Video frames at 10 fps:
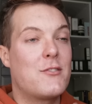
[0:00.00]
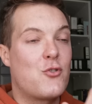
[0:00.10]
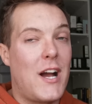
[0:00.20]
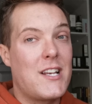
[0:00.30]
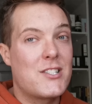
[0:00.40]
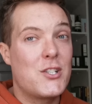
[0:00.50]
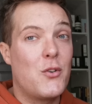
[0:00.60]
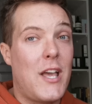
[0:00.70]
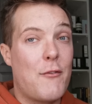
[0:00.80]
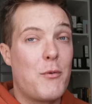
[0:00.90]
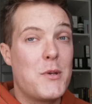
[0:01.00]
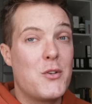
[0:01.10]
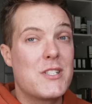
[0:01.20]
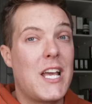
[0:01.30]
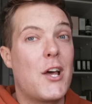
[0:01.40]
of dryness that you'll get from
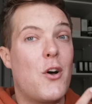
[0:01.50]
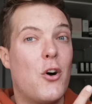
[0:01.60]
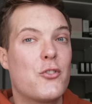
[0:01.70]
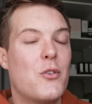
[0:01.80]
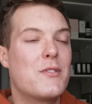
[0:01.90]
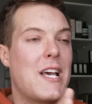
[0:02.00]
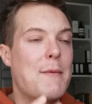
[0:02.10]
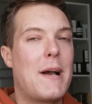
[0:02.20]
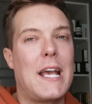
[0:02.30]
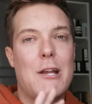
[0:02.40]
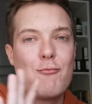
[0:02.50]
using it and also tame back